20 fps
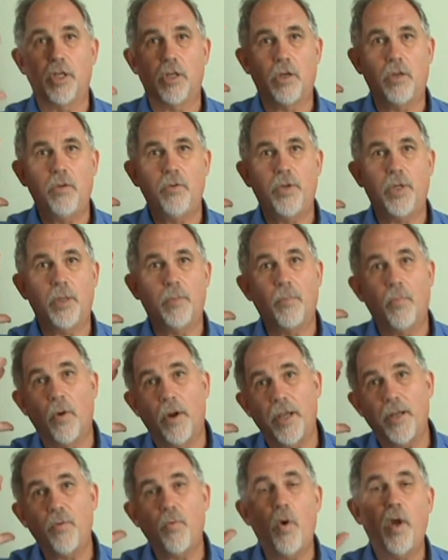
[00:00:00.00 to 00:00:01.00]
including
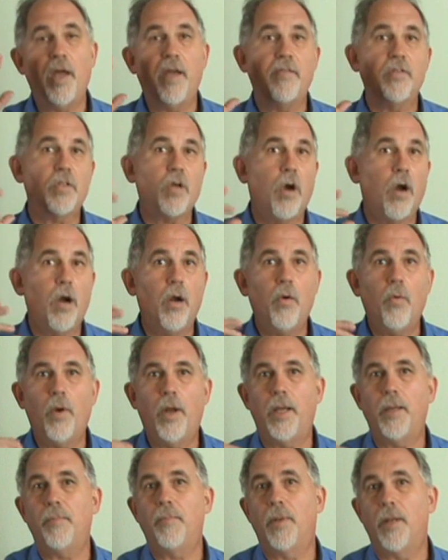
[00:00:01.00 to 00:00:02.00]
brain waves, heart
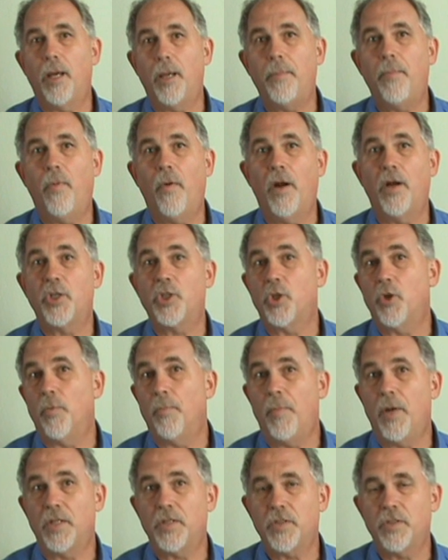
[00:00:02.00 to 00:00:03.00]
rate, blood pressure,
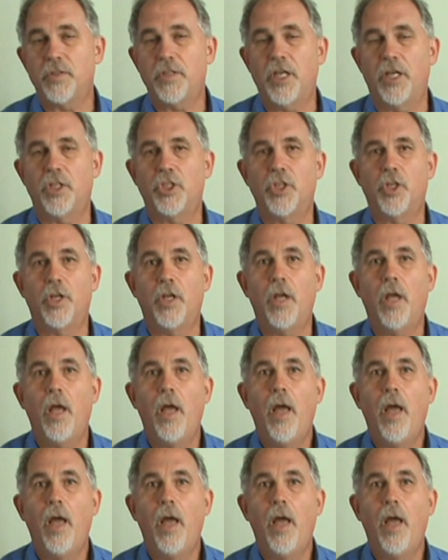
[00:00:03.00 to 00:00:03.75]
muscle tension,